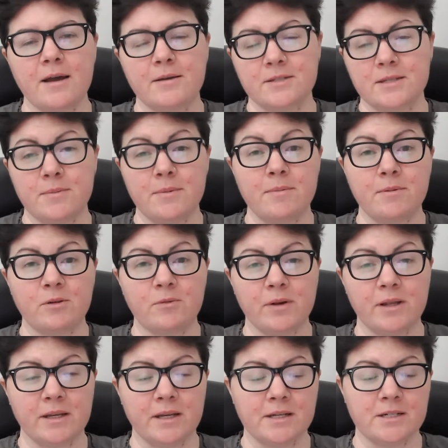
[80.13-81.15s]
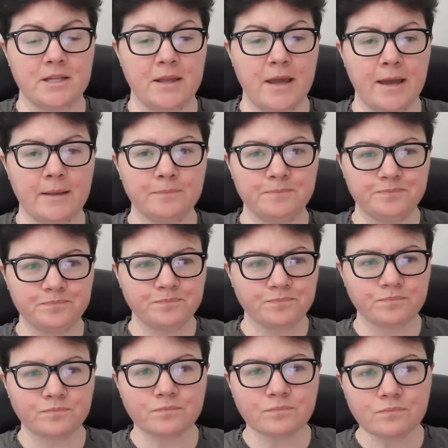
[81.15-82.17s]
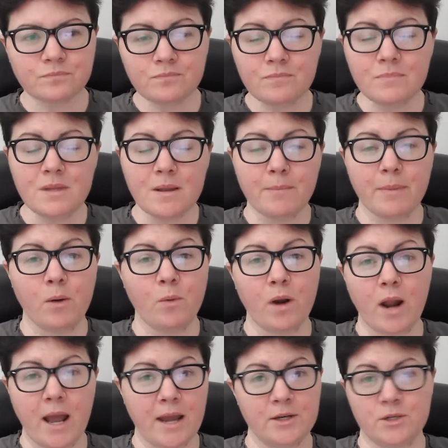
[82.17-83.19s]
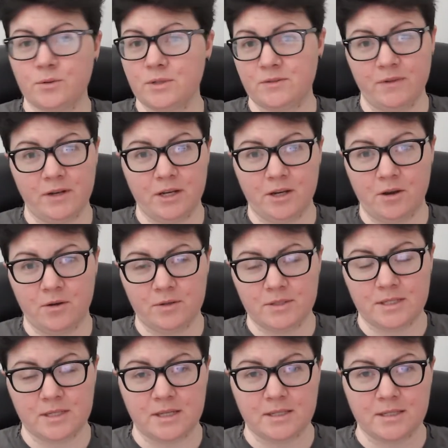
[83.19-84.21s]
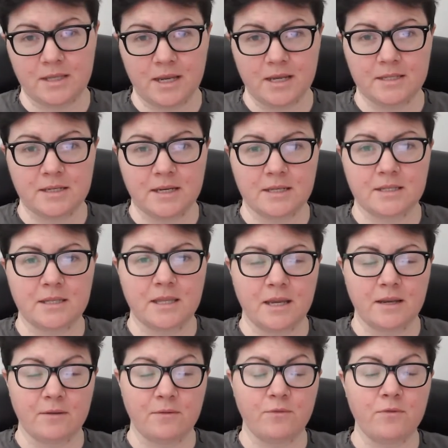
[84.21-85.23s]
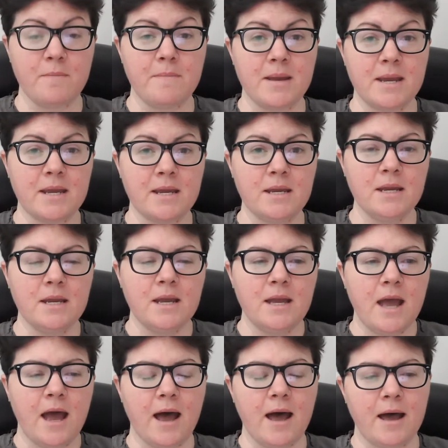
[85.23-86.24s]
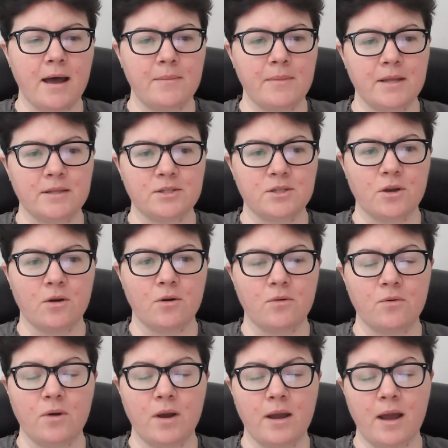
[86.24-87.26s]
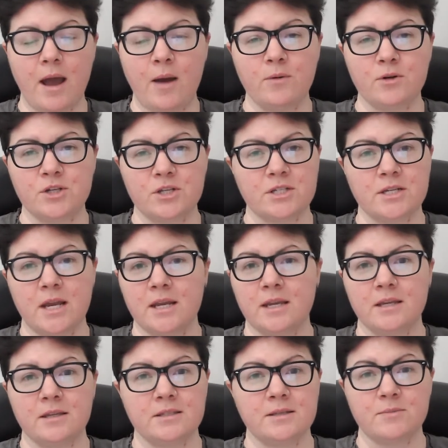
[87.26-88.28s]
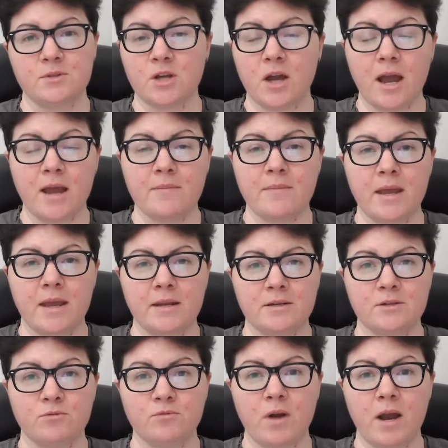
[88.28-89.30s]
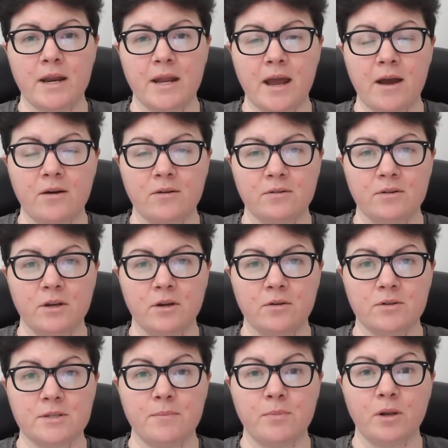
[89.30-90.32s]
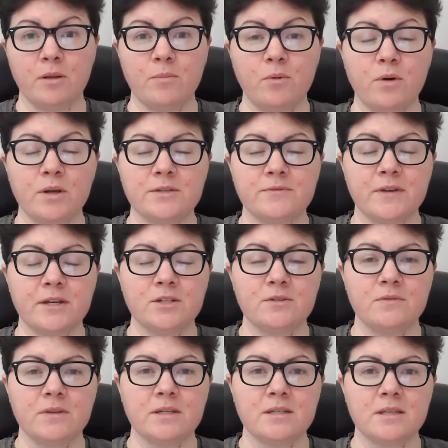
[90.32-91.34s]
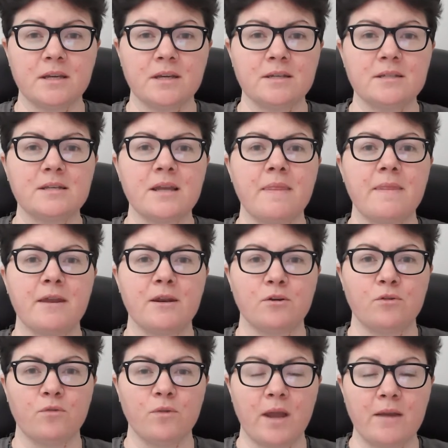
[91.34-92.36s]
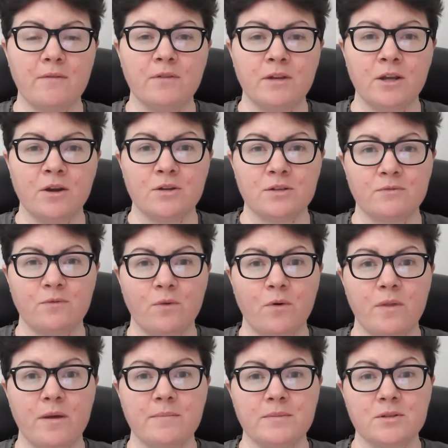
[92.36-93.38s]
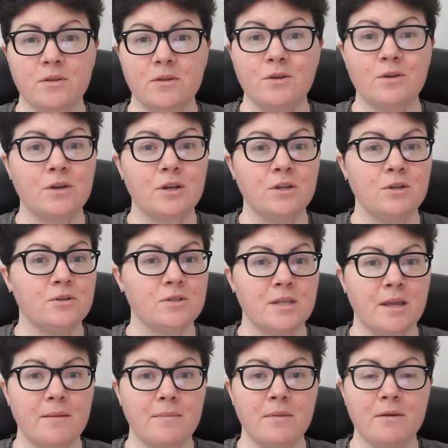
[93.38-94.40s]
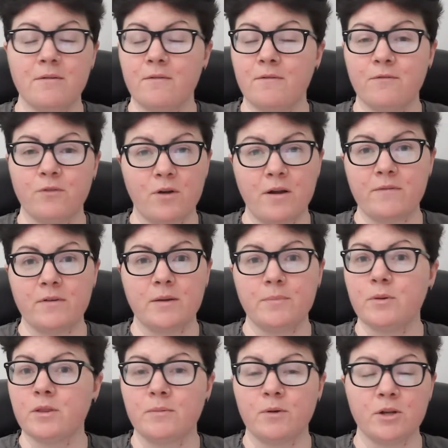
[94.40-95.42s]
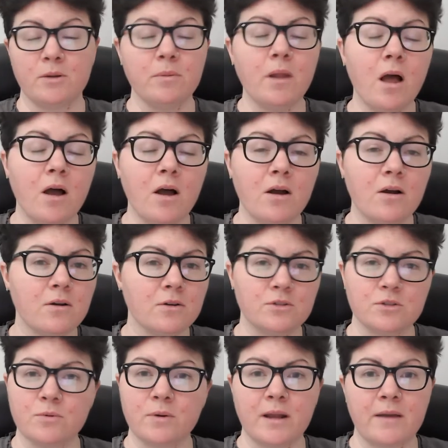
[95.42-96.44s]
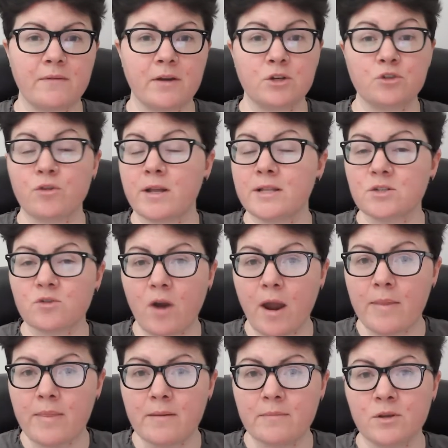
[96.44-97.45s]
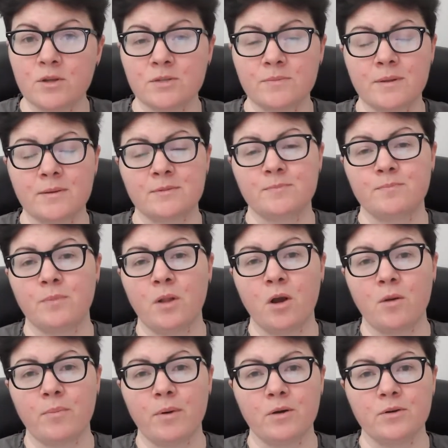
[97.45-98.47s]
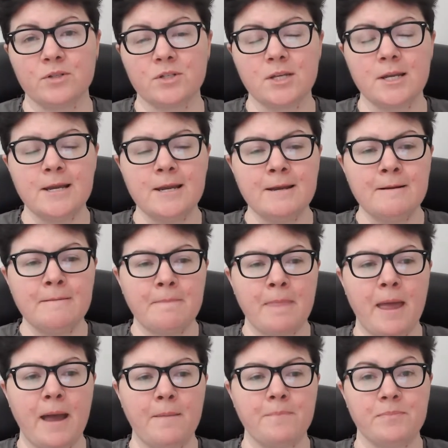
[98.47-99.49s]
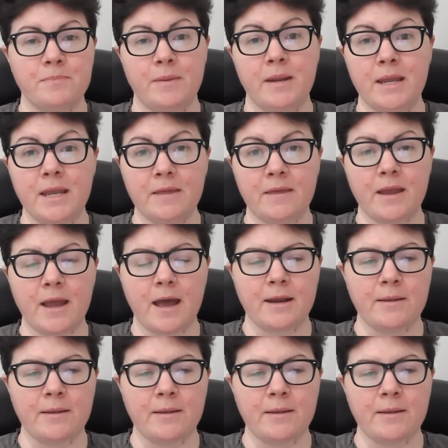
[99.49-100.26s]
Some people are really into that. But what I do is video. It's the easiest thing for me. And so I would just take some time and write out, some bullet points for each of these things and then create videos for them so that you can use them forever. Put them on your blog, do whatever, transcribe them, use them as blog posts. But here they are.